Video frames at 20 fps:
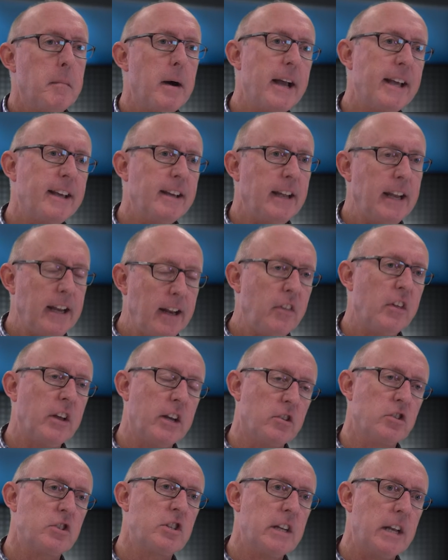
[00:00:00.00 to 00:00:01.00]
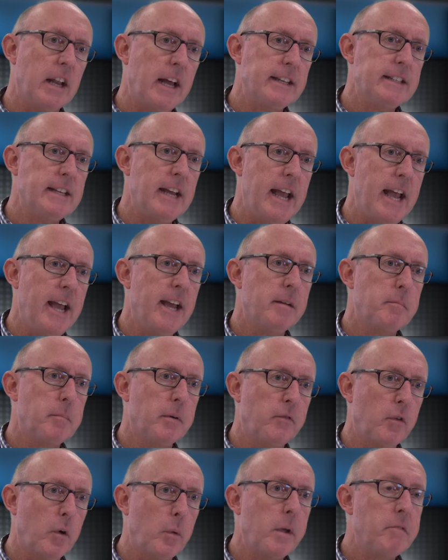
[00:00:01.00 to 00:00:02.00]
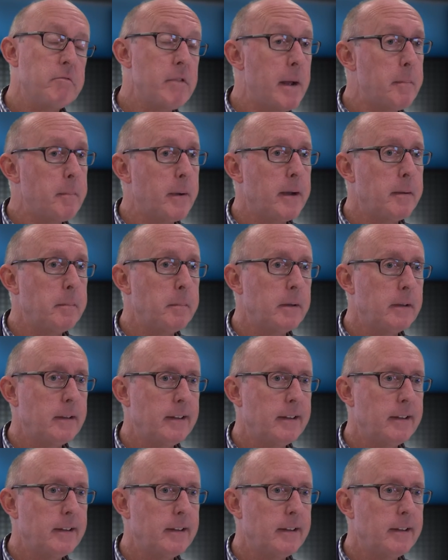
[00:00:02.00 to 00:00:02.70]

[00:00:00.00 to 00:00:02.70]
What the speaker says: Mike, anything else you'd like to add before we wrap up?